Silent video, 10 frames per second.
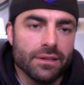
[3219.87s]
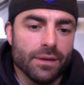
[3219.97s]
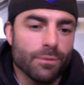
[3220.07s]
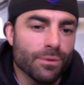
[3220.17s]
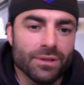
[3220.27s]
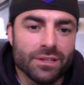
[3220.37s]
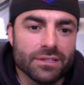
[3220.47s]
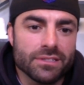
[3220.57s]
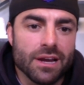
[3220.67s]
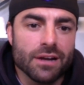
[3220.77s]
they weren't willing
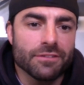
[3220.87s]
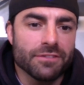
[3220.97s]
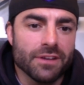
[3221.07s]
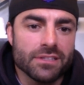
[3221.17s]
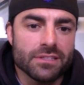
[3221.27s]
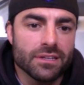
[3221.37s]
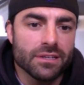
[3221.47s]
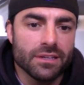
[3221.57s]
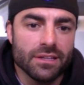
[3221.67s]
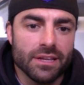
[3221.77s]
to sacrifice
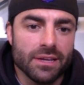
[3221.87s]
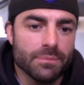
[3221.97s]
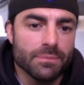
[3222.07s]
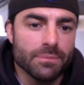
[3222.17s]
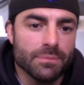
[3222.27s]
it and they